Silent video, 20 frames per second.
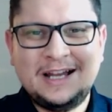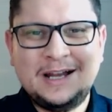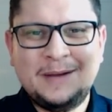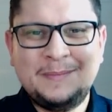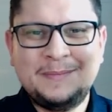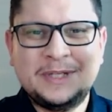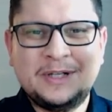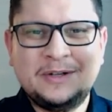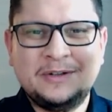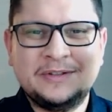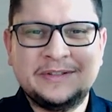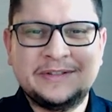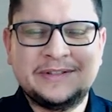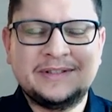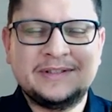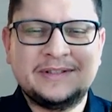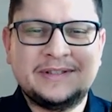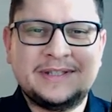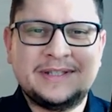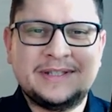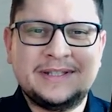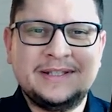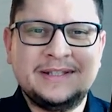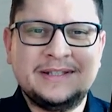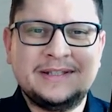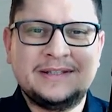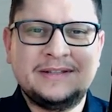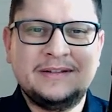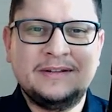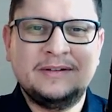because
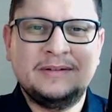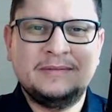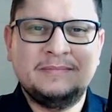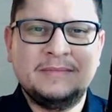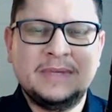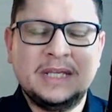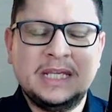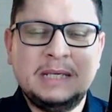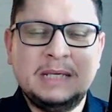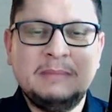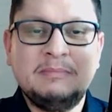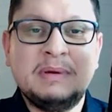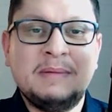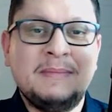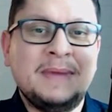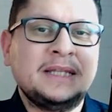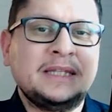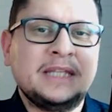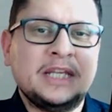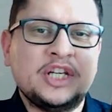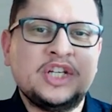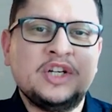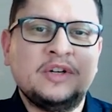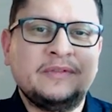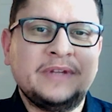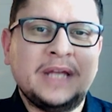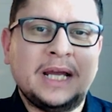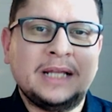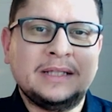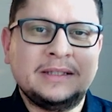since the implementation
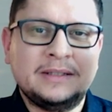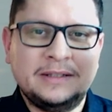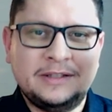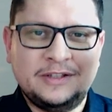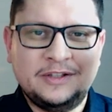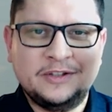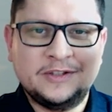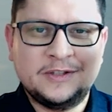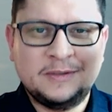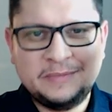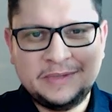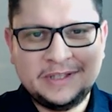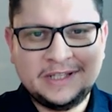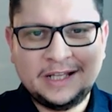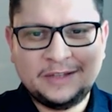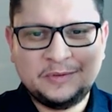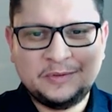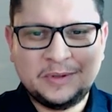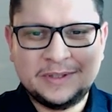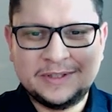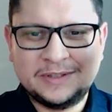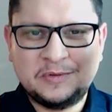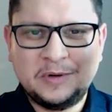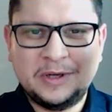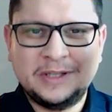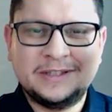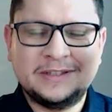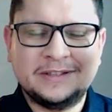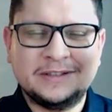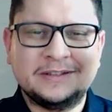of that, it's not something that was
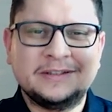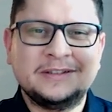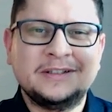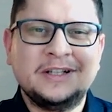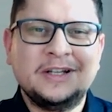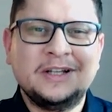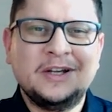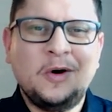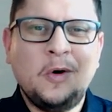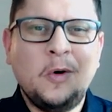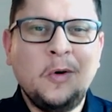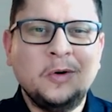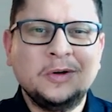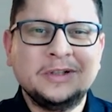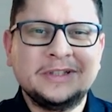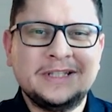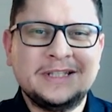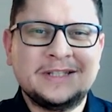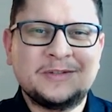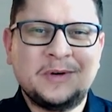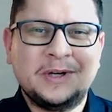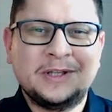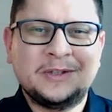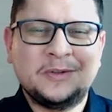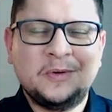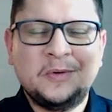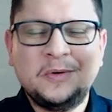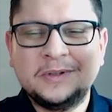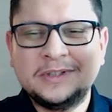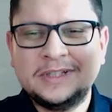quite old, it's quite
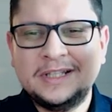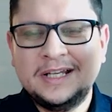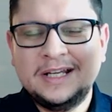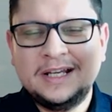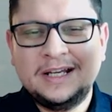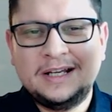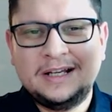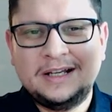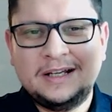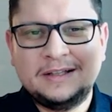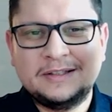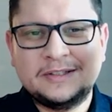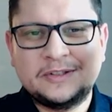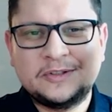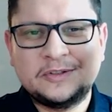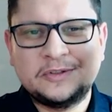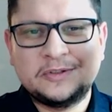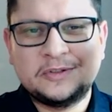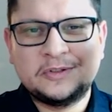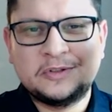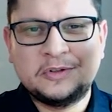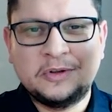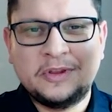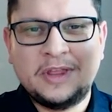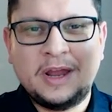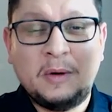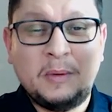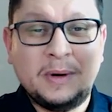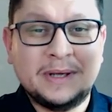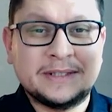old. So
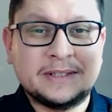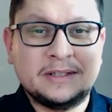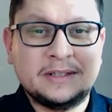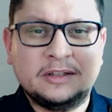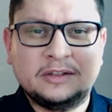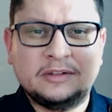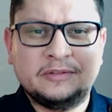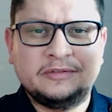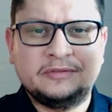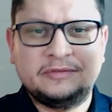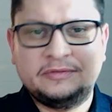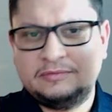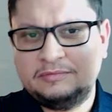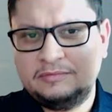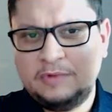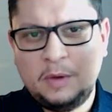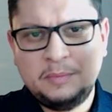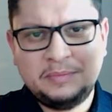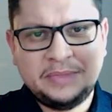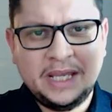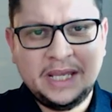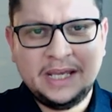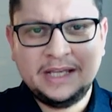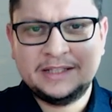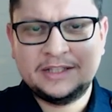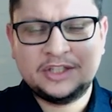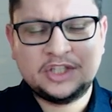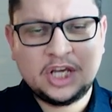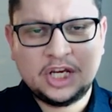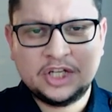there was a lot of
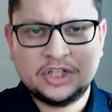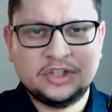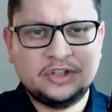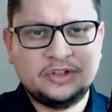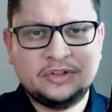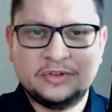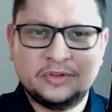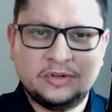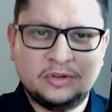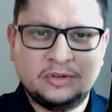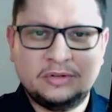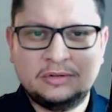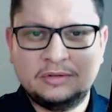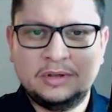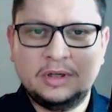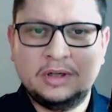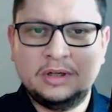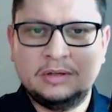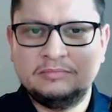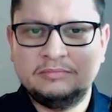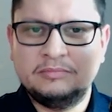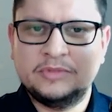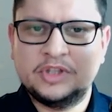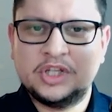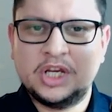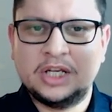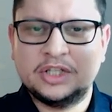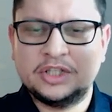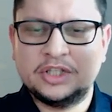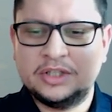updates, changes, or
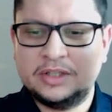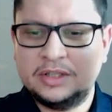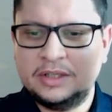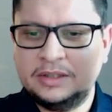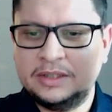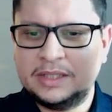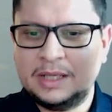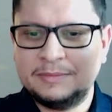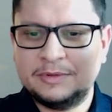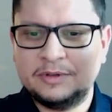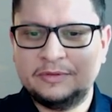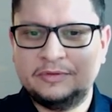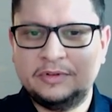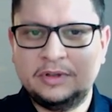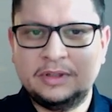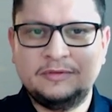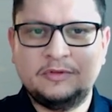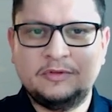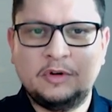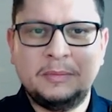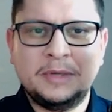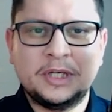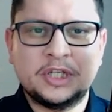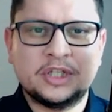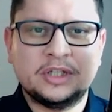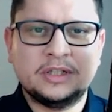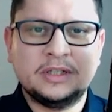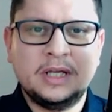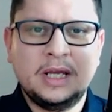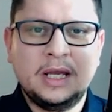changes in terms of
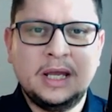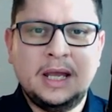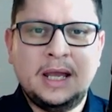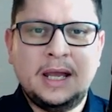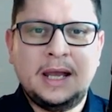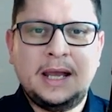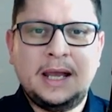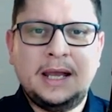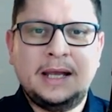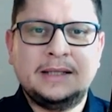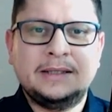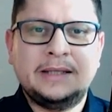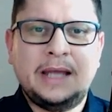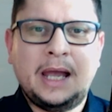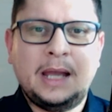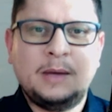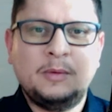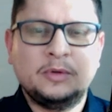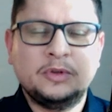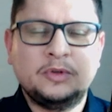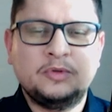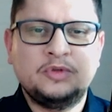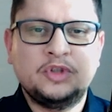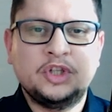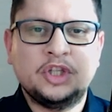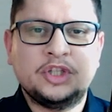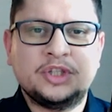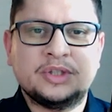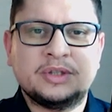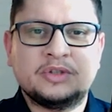information. And I want to
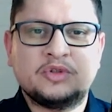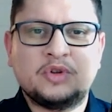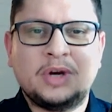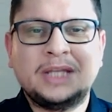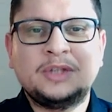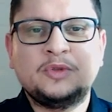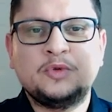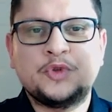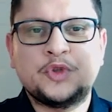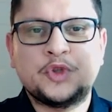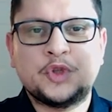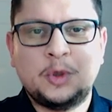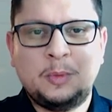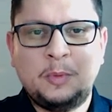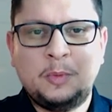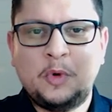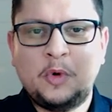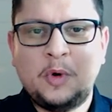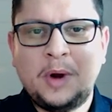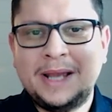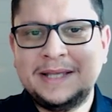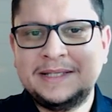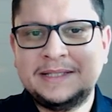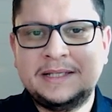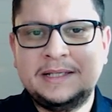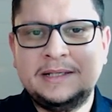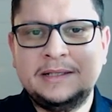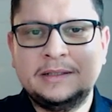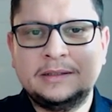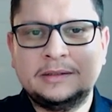just try to
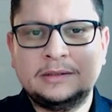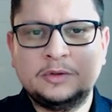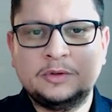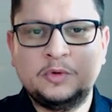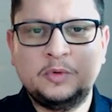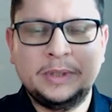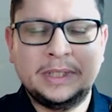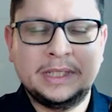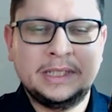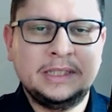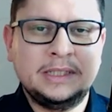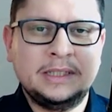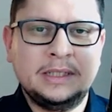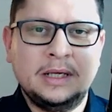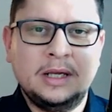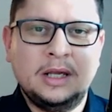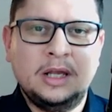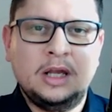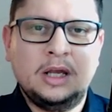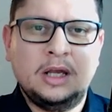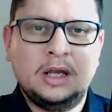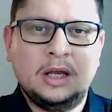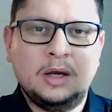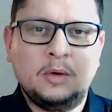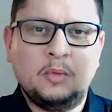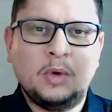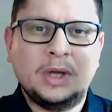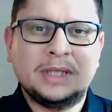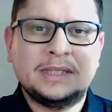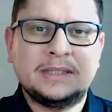summarize here quickly
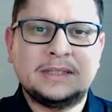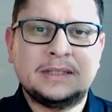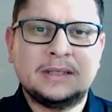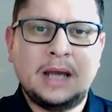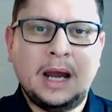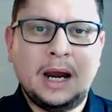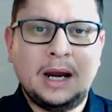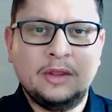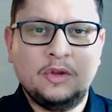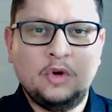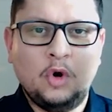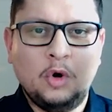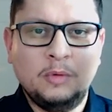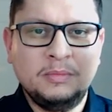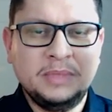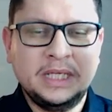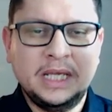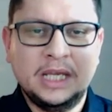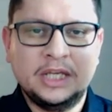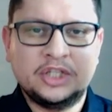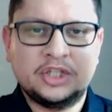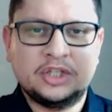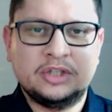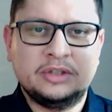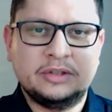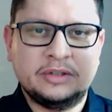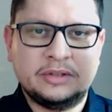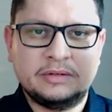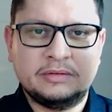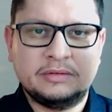what are the
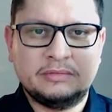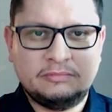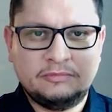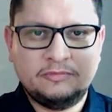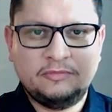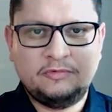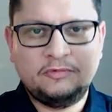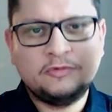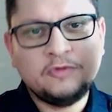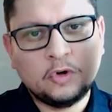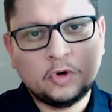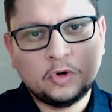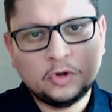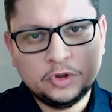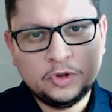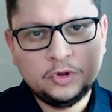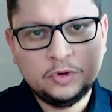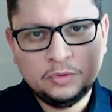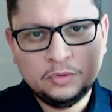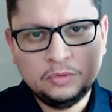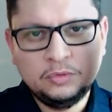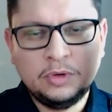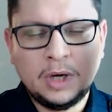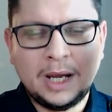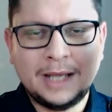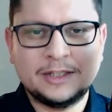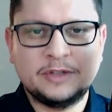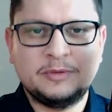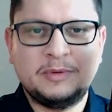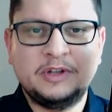obligations for you
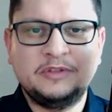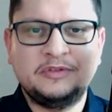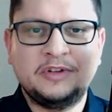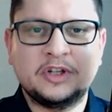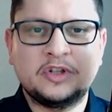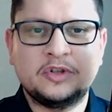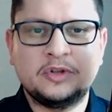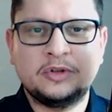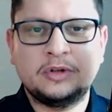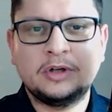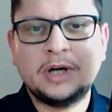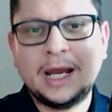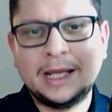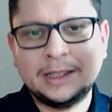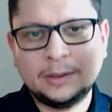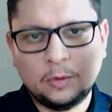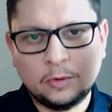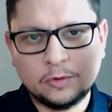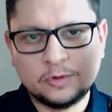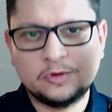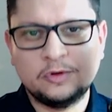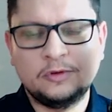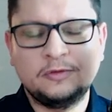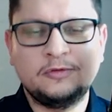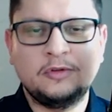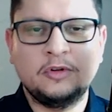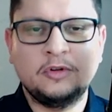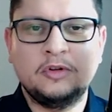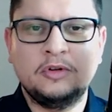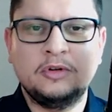as a manufacturer, and also
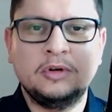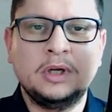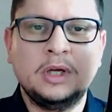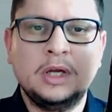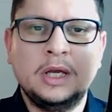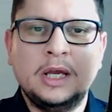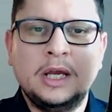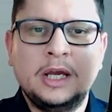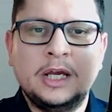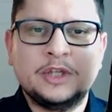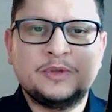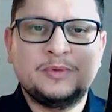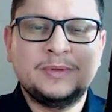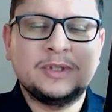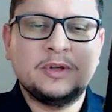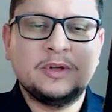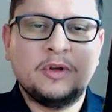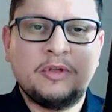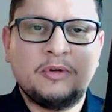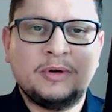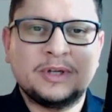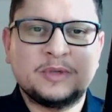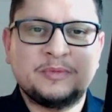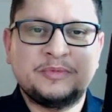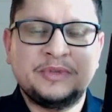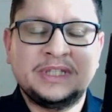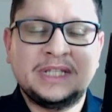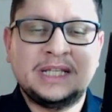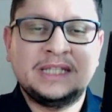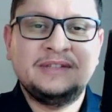for the Swiss authorized
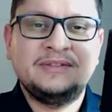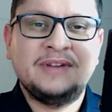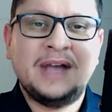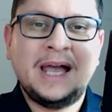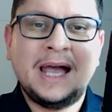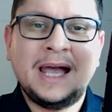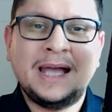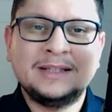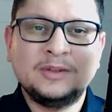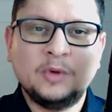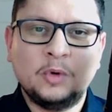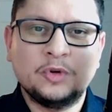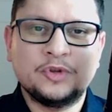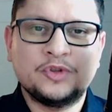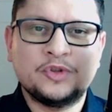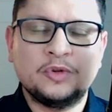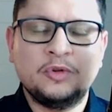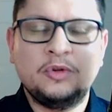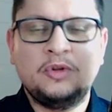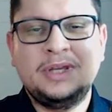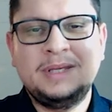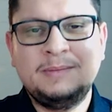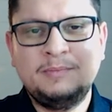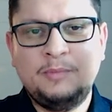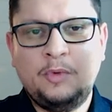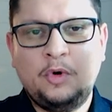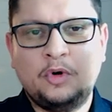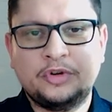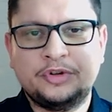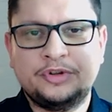representative, and also the
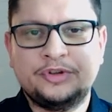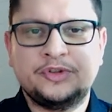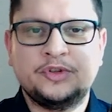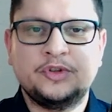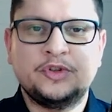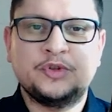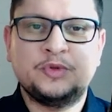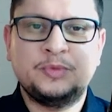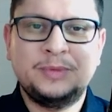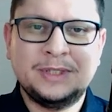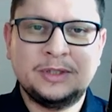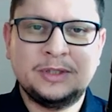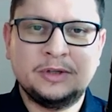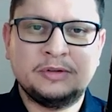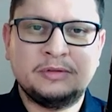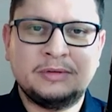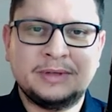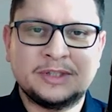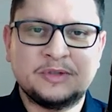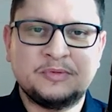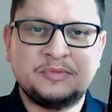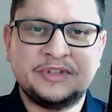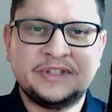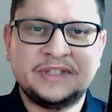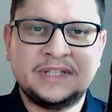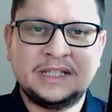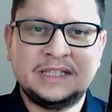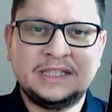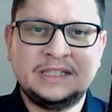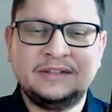importer. So Swiss authorized
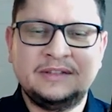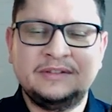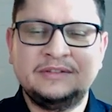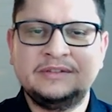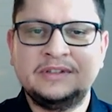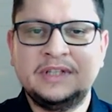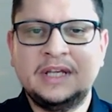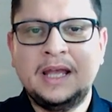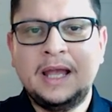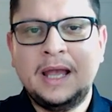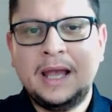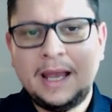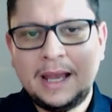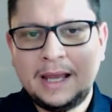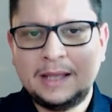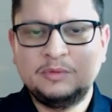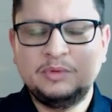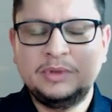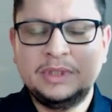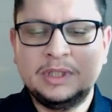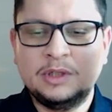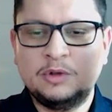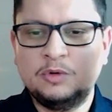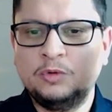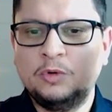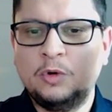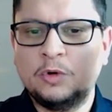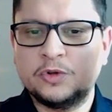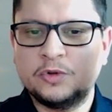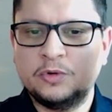representative, and we
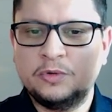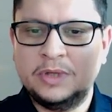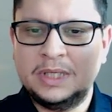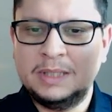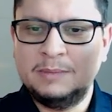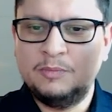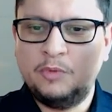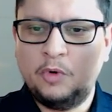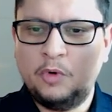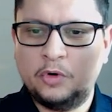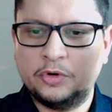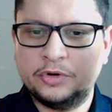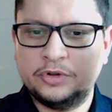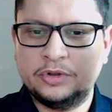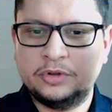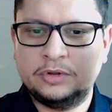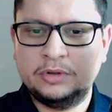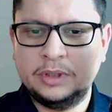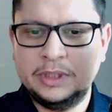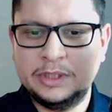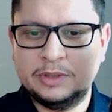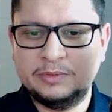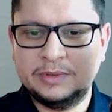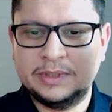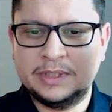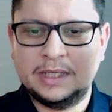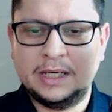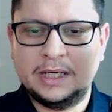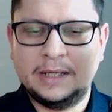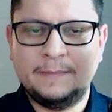include also the importer in
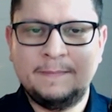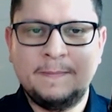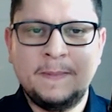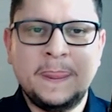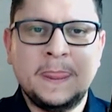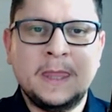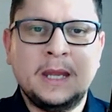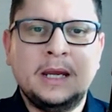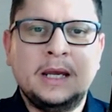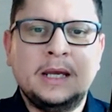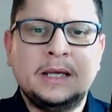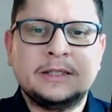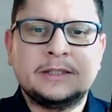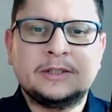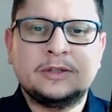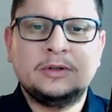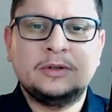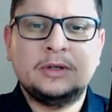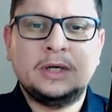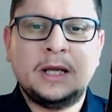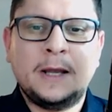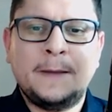Switzerland. So